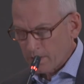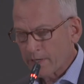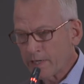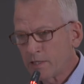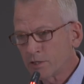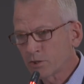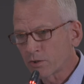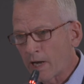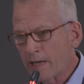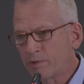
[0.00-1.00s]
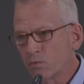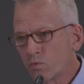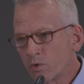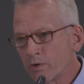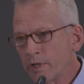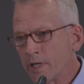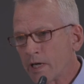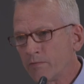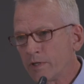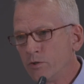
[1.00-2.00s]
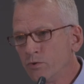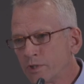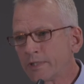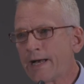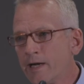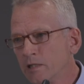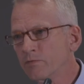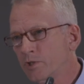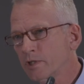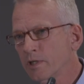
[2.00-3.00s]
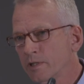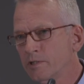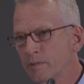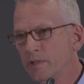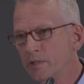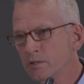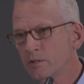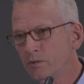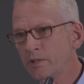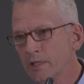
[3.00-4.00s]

They described a worry of a new style of journalism in this new